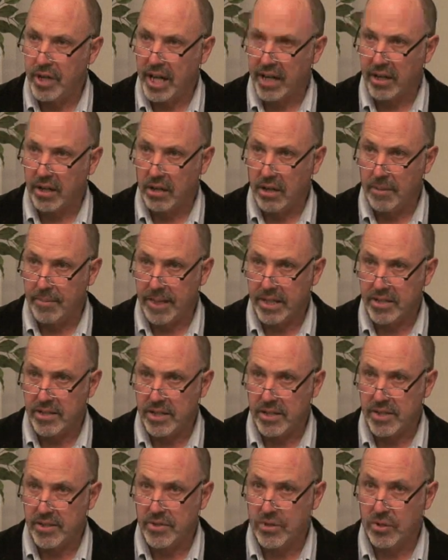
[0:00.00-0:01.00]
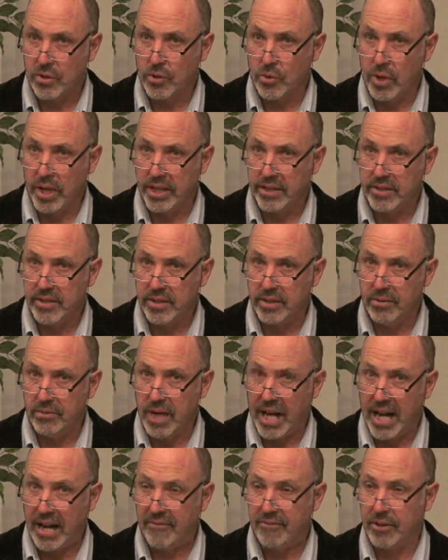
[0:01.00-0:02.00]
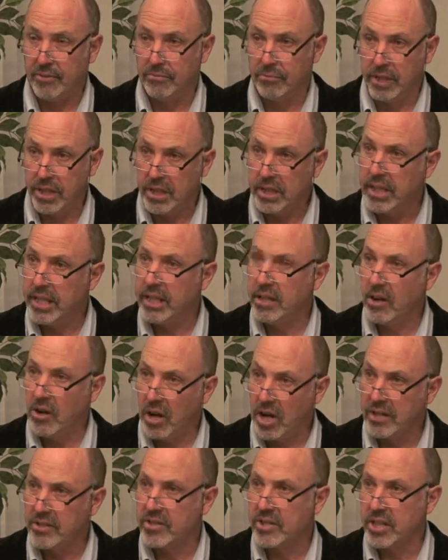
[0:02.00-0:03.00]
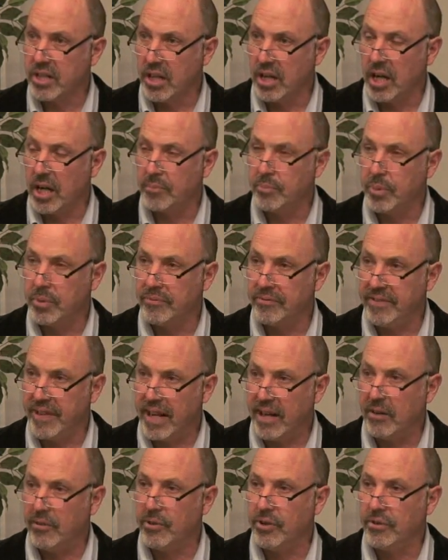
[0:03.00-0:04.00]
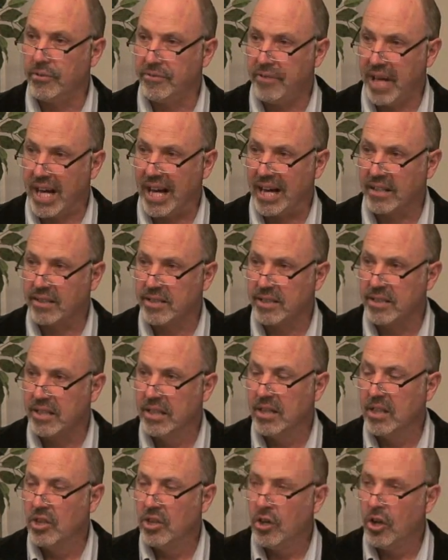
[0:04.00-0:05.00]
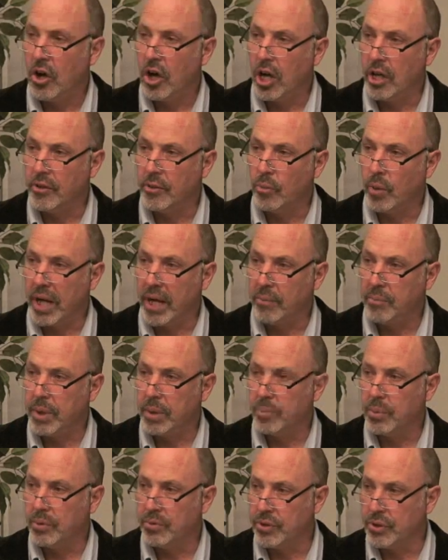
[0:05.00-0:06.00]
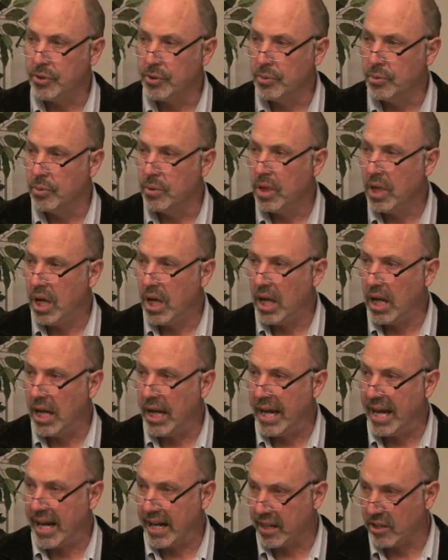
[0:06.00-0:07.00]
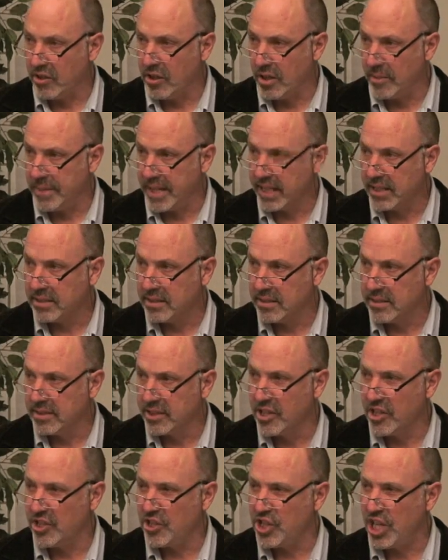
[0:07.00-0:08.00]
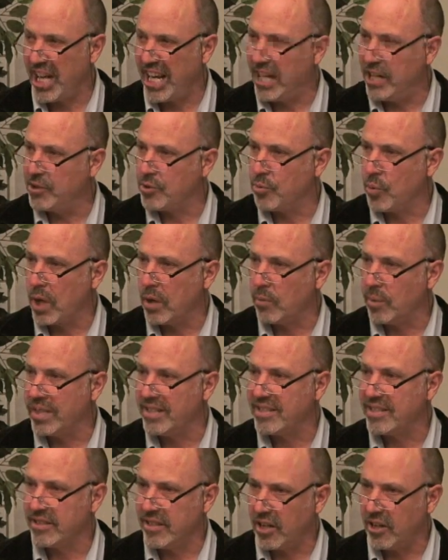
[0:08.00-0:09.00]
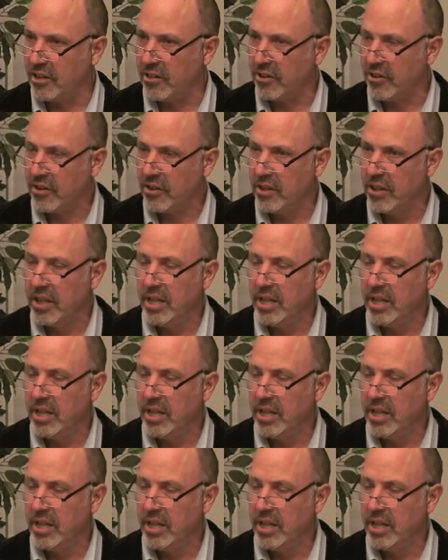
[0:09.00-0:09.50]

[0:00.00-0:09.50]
in economics, is going to have a really, honest to God, profound effect on the way people do uh, economics. It's going to change where we start